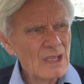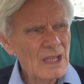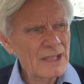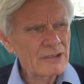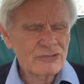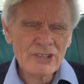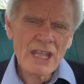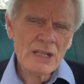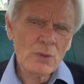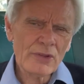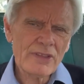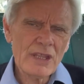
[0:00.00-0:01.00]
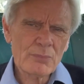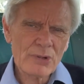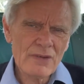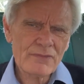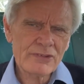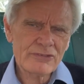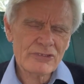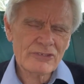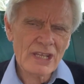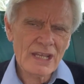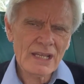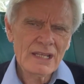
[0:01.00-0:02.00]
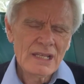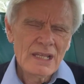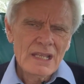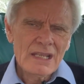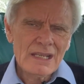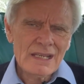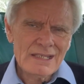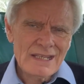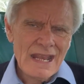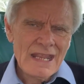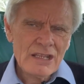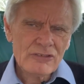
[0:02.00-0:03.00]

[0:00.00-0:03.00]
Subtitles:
understanding what their preferences are, ultimately